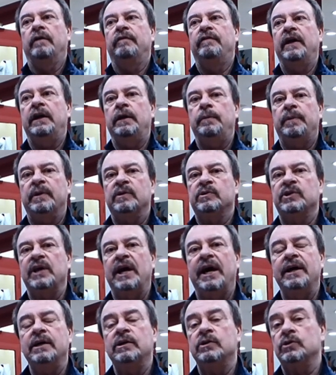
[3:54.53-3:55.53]
very
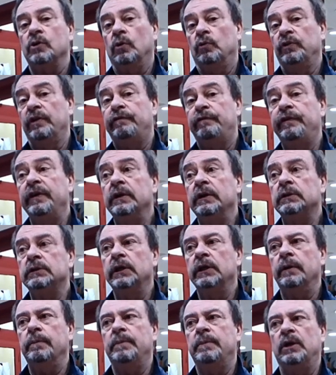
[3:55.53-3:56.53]
precise on the
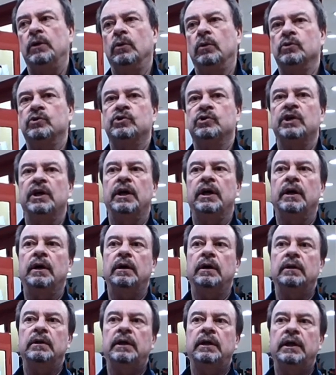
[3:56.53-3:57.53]
field, because
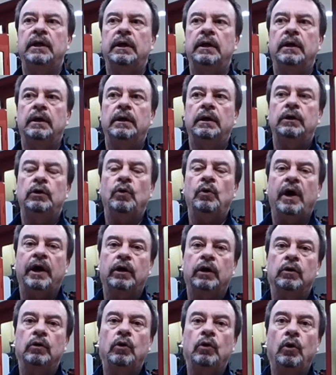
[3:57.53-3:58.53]
you
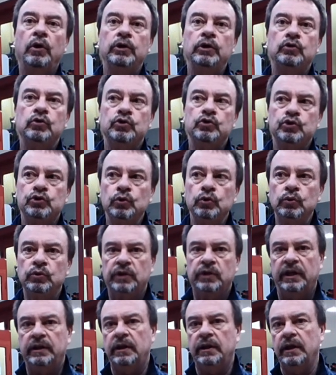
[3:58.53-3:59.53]
are going to
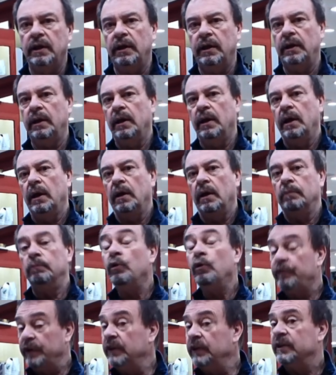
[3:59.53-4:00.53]
shoot at the
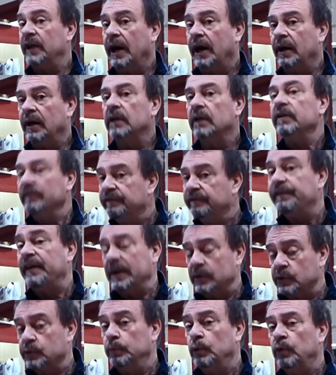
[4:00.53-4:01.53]
moving target,
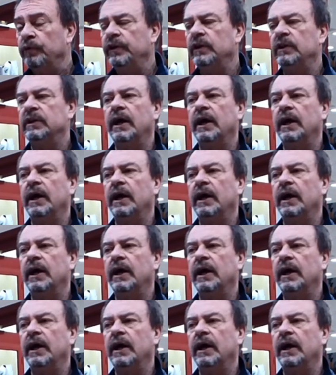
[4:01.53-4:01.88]
fast moving